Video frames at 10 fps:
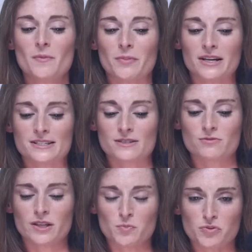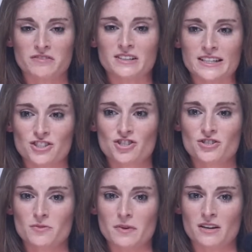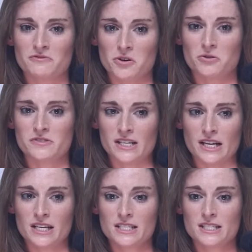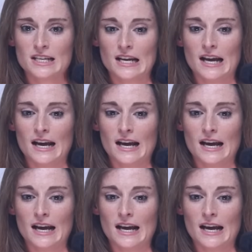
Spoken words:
but it's a real privilege to be involved in it.